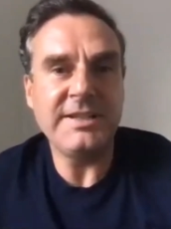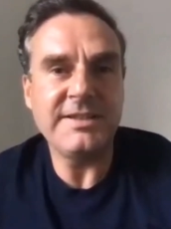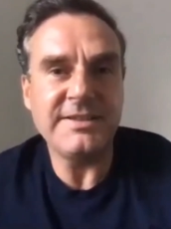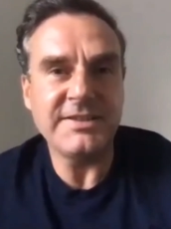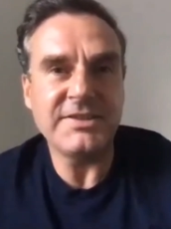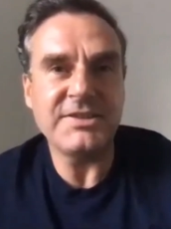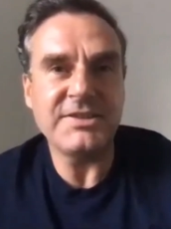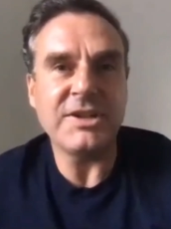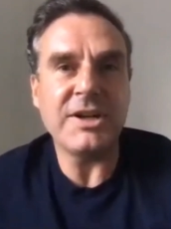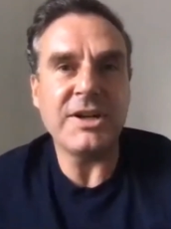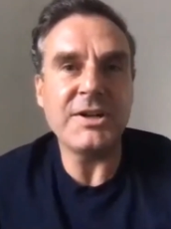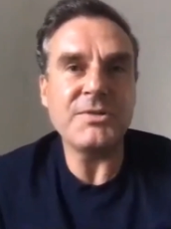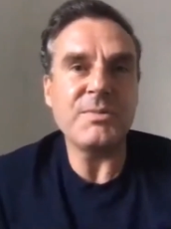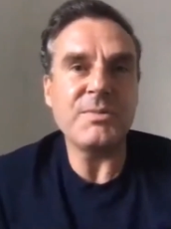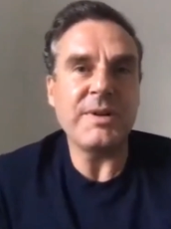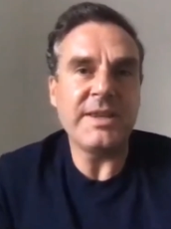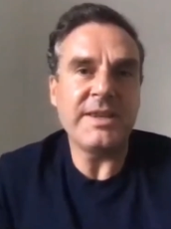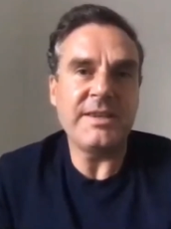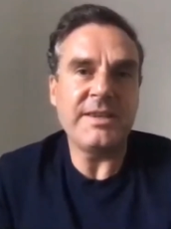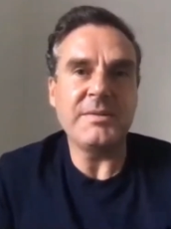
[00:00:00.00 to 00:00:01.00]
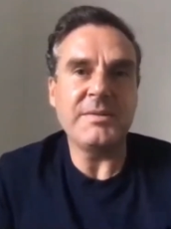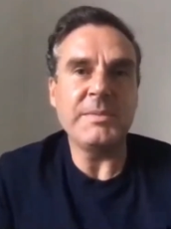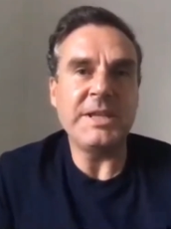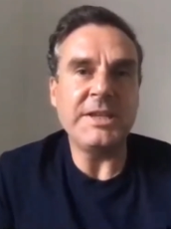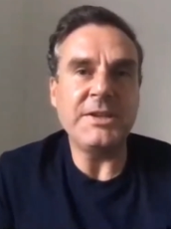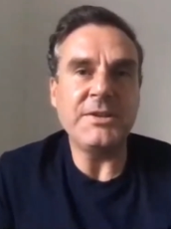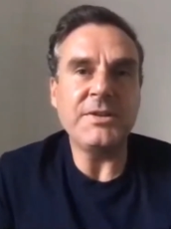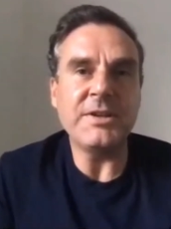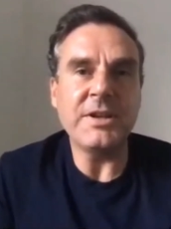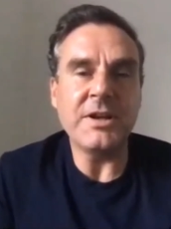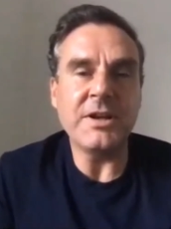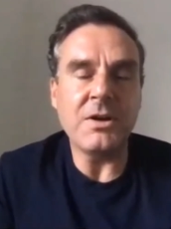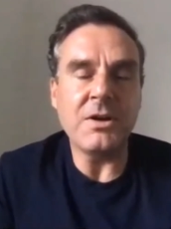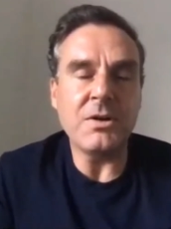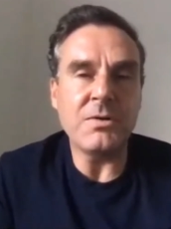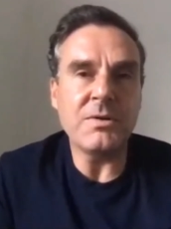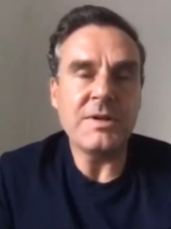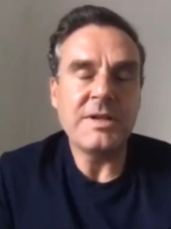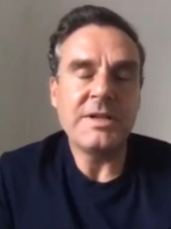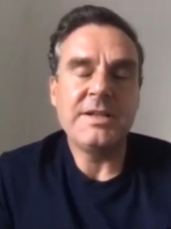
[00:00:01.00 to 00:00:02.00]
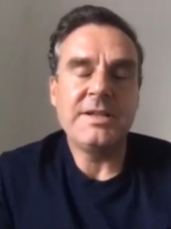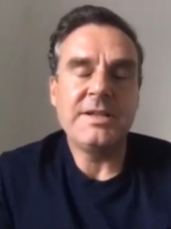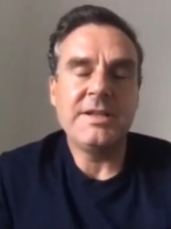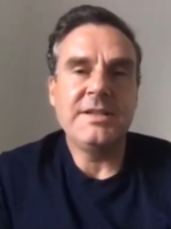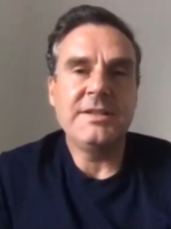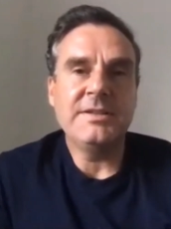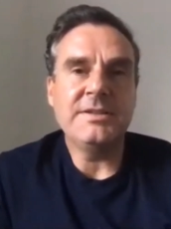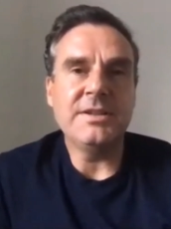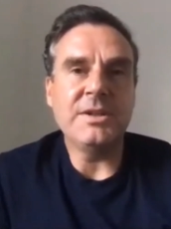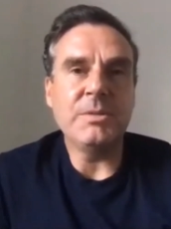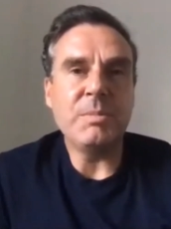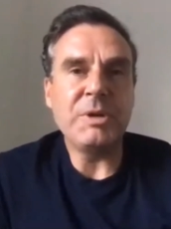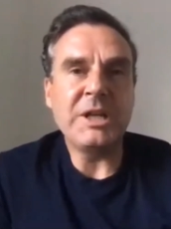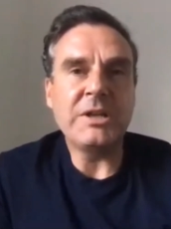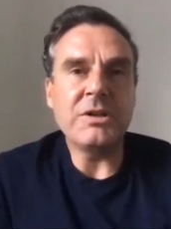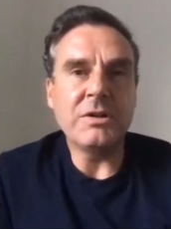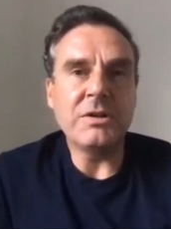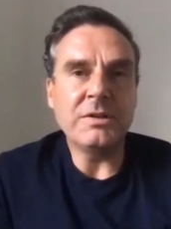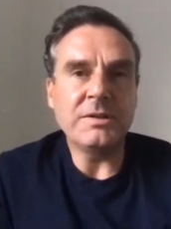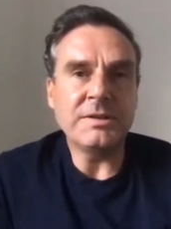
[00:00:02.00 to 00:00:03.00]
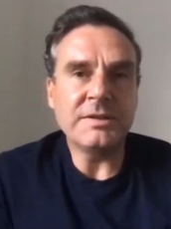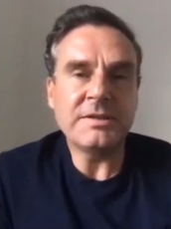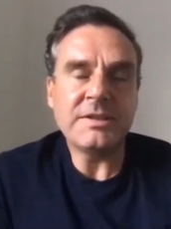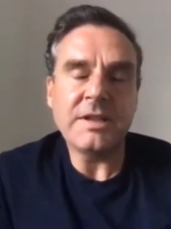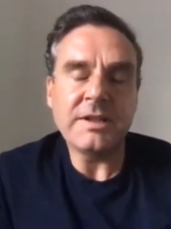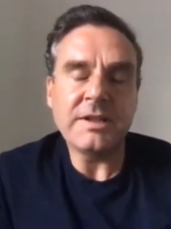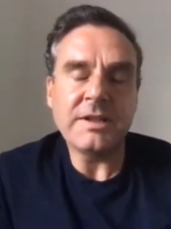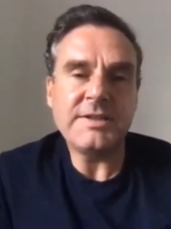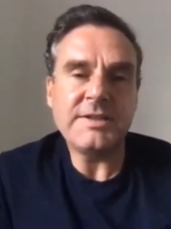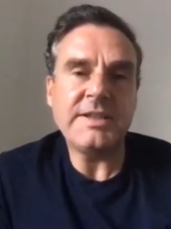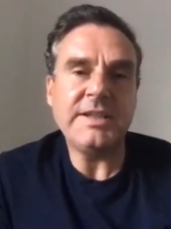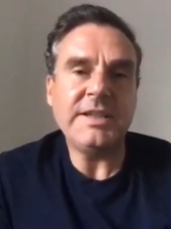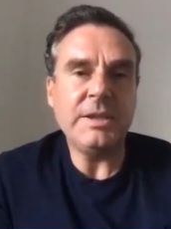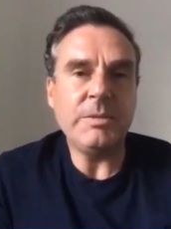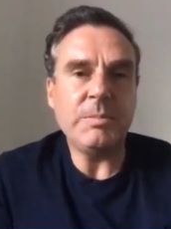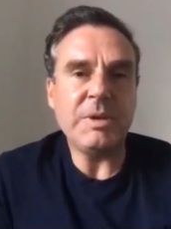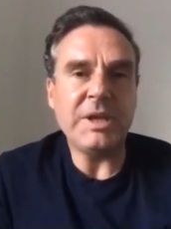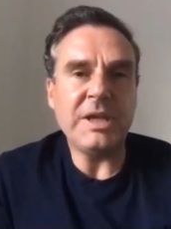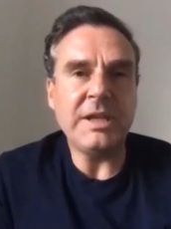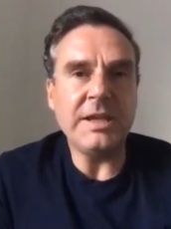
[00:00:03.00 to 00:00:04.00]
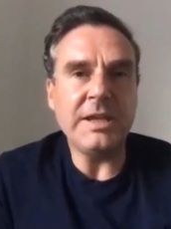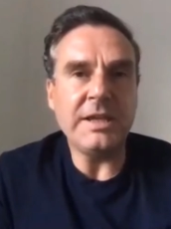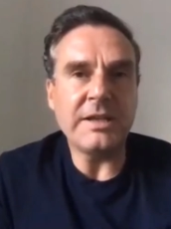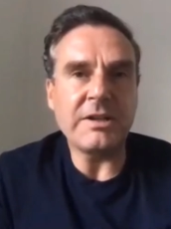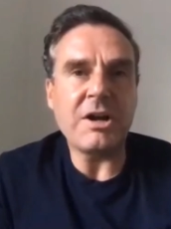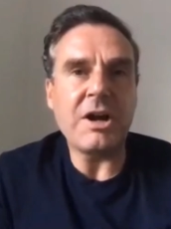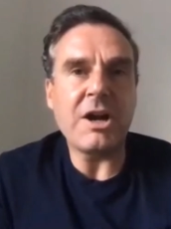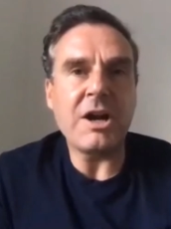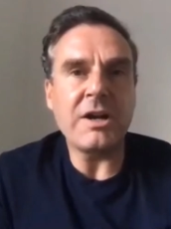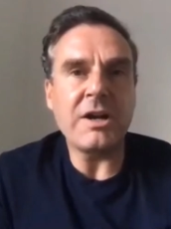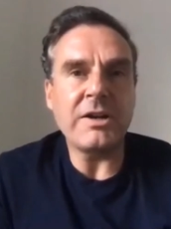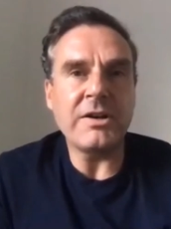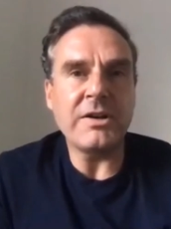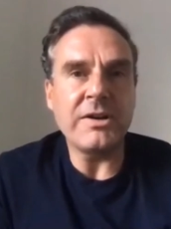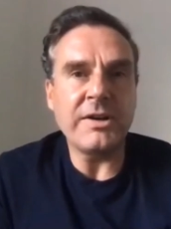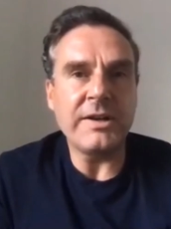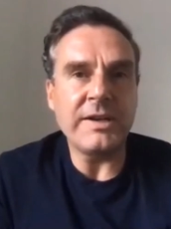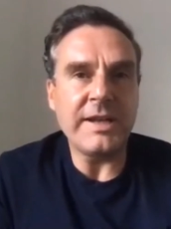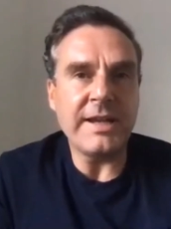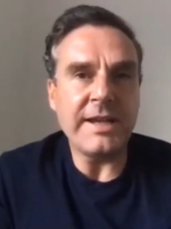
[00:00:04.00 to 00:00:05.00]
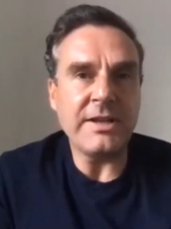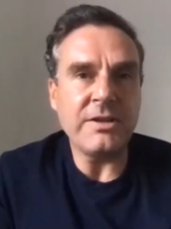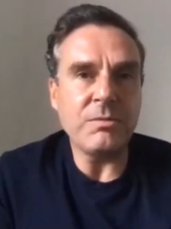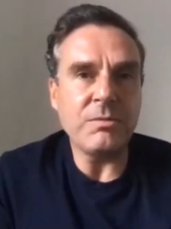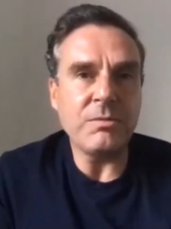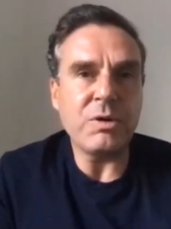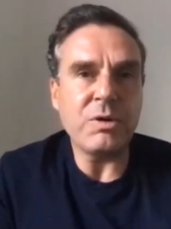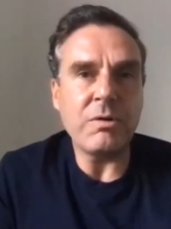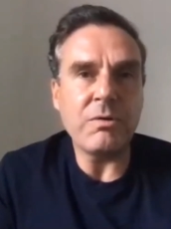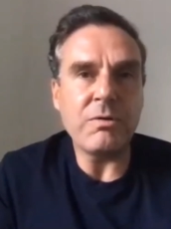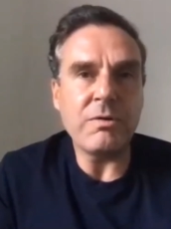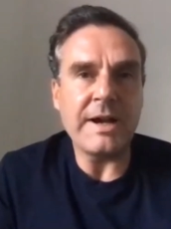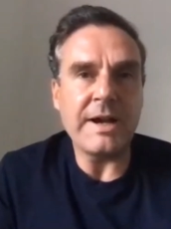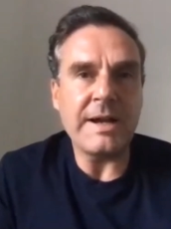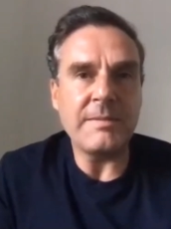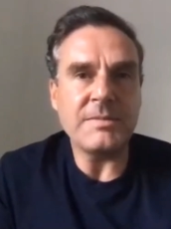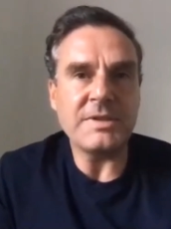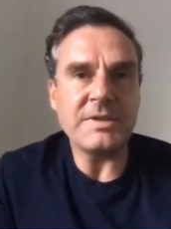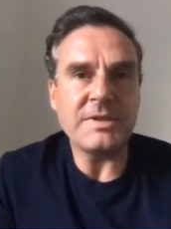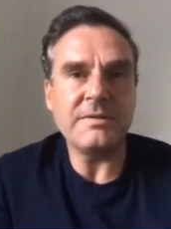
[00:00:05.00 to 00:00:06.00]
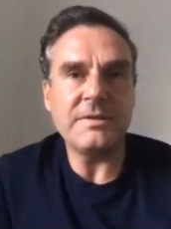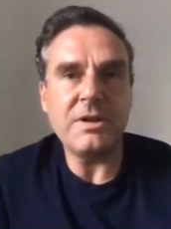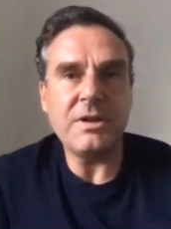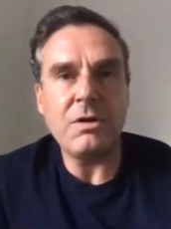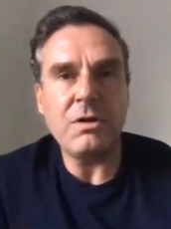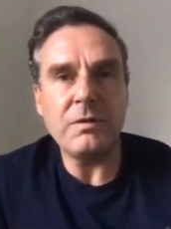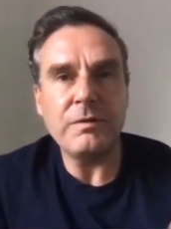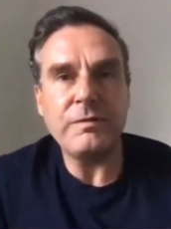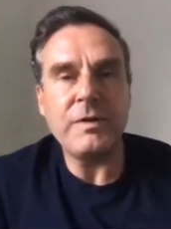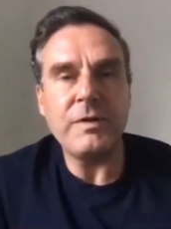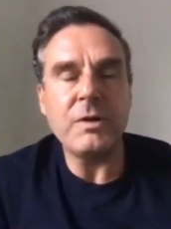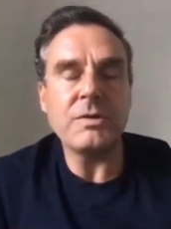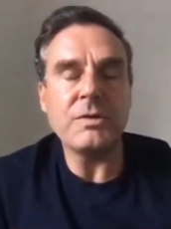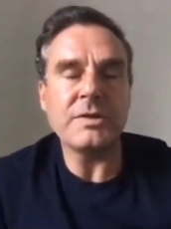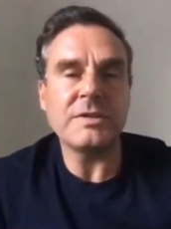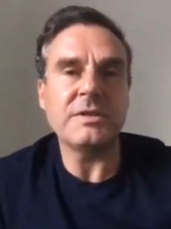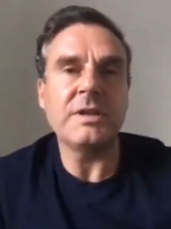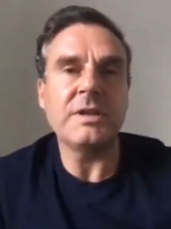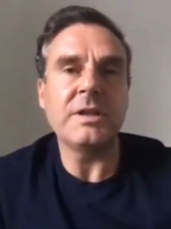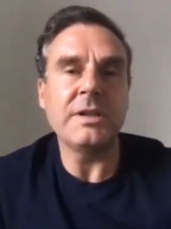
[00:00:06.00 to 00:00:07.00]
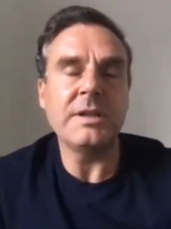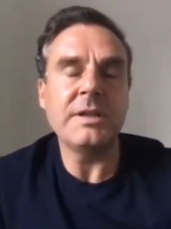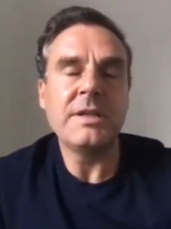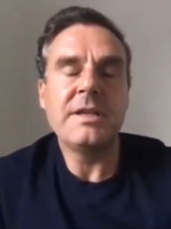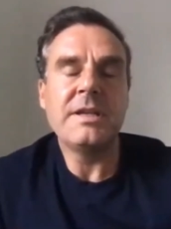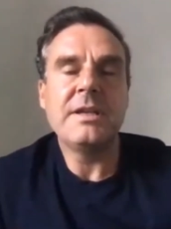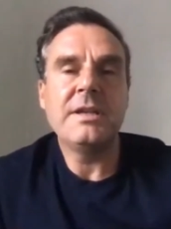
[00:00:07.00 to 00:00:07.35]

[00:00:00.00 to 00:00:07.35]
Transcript: To start with, I mean, you can go to the big guns like CEB and Gartner, and they do programs all focused on.